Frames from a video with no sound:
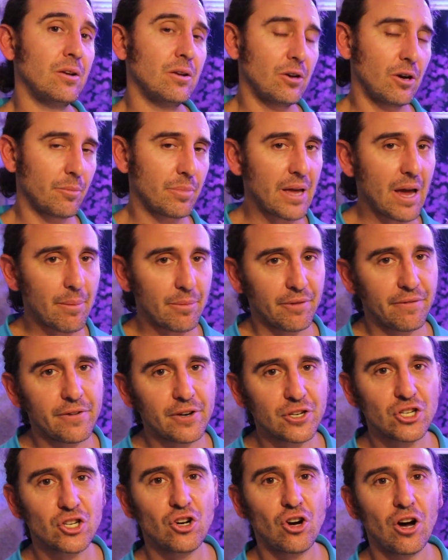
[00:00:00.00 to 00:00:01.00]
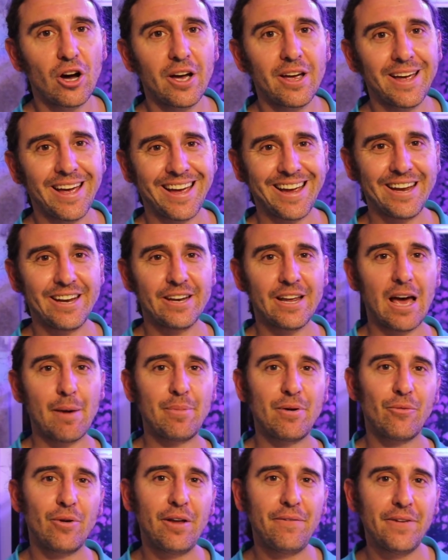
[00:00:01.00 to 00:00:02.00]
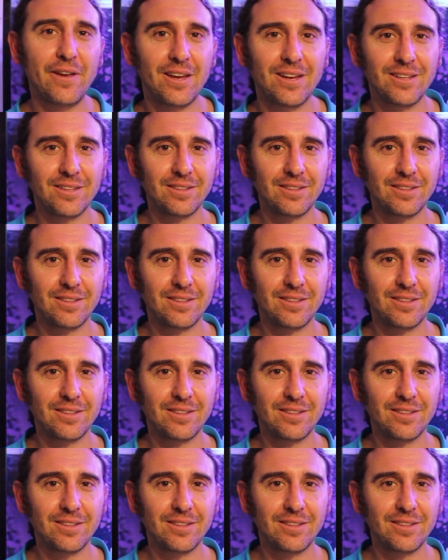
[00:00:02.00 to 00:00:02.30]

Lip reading: I'm Cam the Fish Guy, and happy reefing.